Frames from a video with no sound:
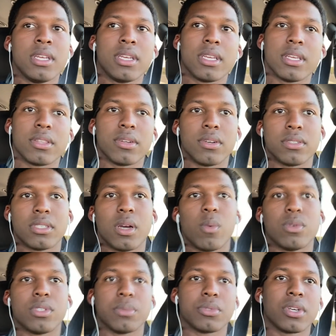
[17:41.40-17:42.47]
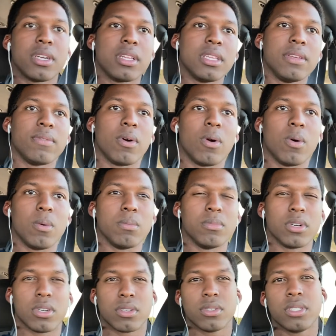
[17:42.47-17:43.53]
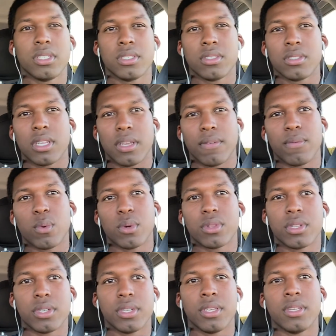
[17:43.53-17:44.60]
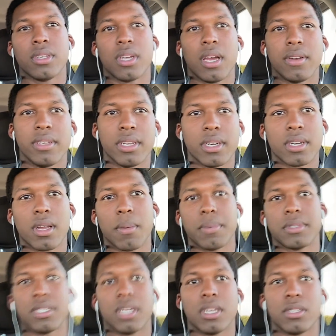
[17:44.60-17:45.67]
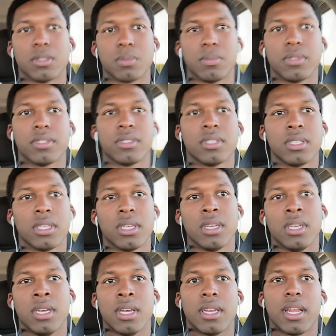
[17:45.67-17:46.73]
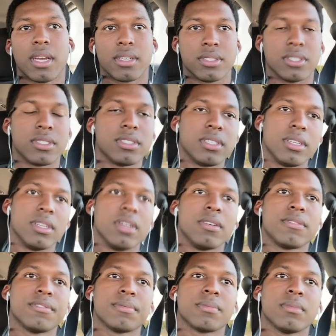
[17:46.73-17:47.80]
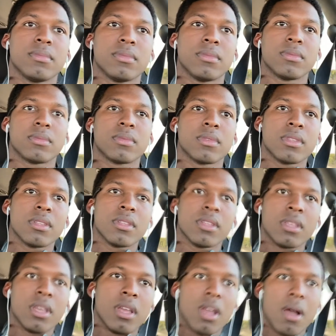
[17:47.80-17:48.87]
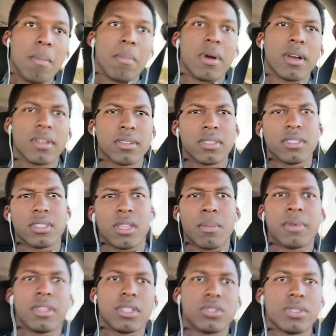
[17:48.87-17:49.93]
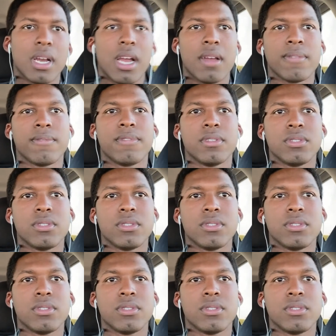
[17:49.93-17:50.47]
get there on time, which I'm trying to leave home earlier, like 4:30. I did it a couple times, but not consistent enough. But I mean, the drive